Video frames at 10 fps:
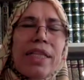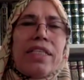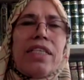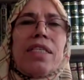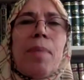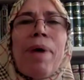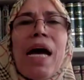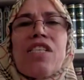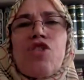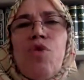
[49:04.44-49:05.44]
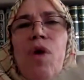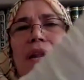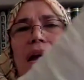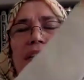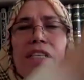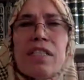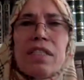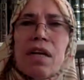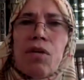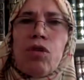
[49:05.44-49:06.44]
This is the path to Allah. This
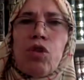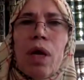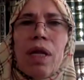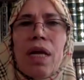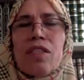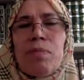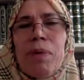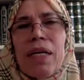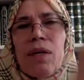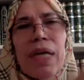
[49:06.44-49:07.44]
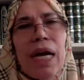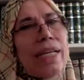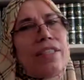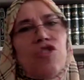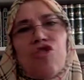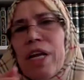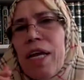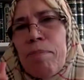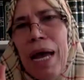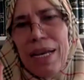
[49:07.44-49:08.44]
is the road to Allah subhanahu wa ta'ala. It's
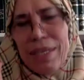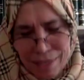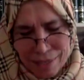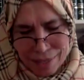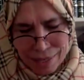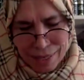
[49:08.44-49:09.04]
straight path.